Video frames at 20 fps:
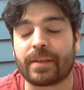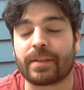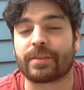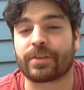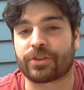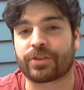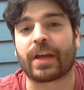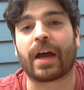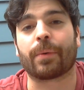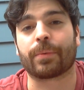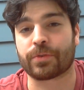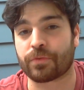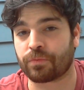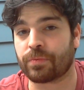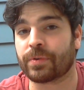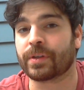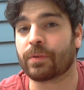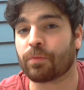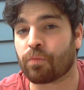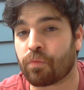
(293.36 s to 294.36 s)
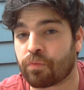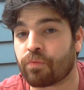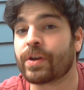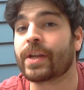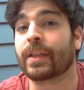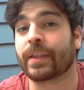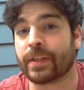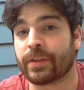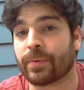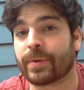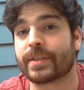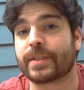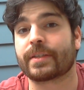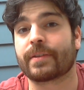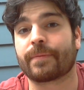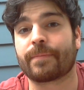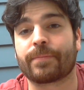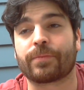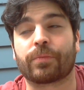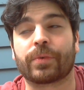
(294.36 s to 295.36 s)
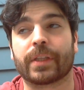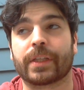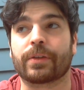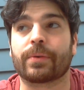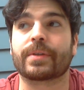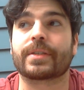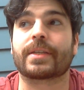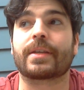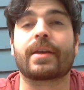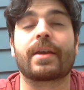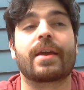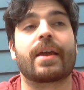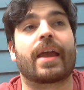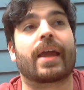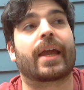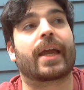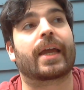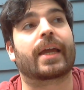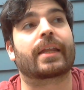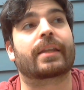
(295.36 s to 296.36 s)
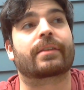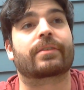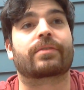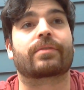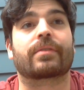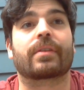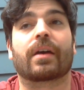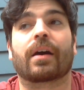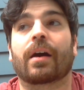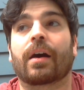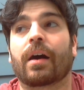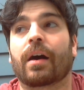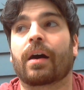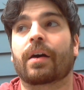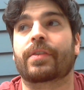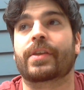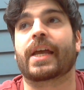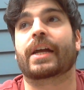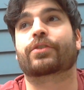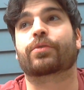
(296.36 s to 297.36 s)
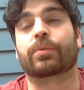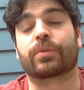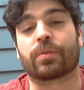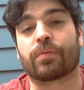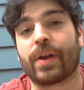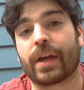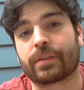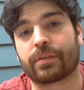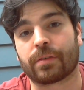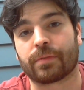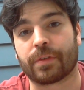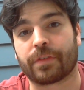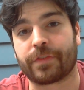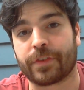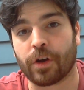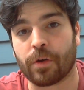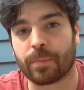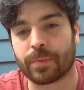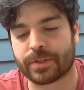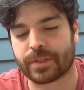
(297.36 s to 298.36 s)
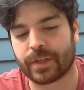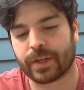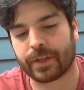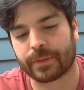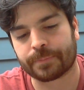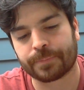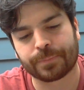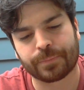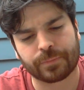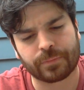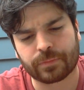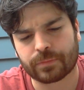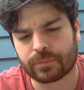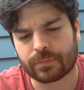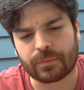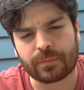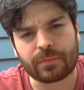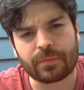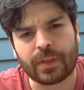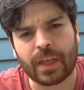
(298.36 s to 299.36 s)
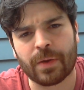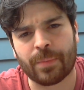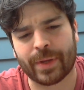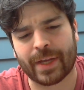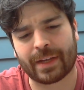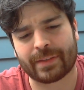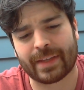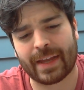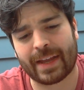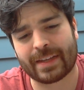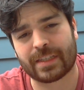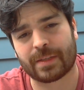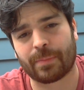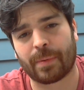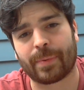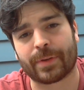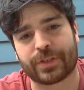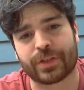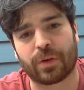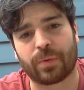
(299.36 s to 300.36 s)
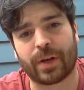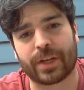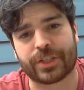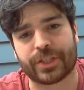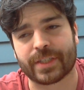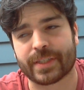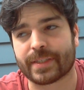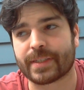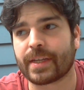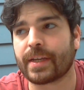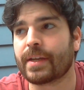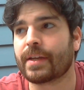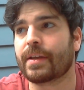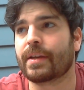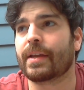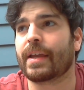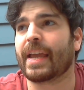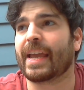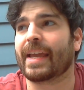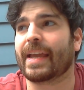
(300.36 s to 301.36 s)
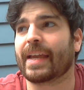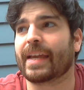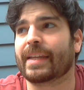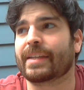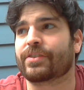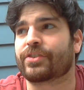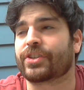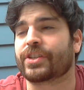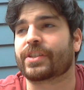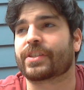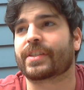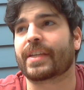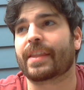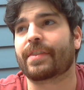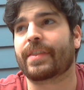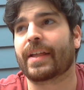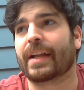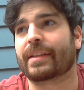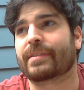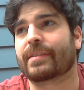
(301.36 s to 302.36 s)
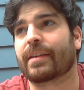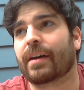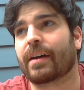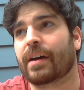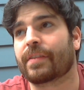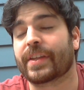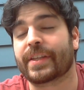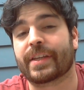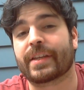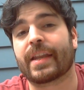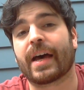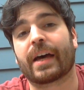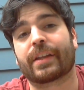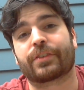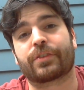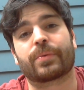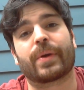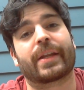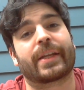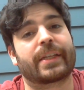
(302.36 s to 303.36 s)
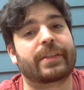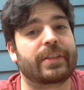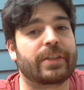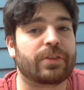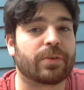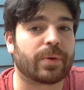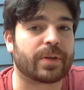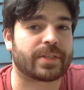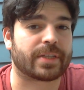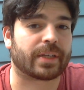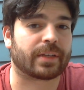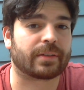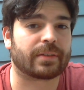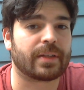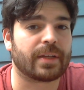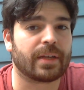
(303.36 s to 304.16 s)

the shot was really noisy, really noisy. And the actual director of the film was there, we got to ask them a bunch of questions. And she said that they did not do any denoising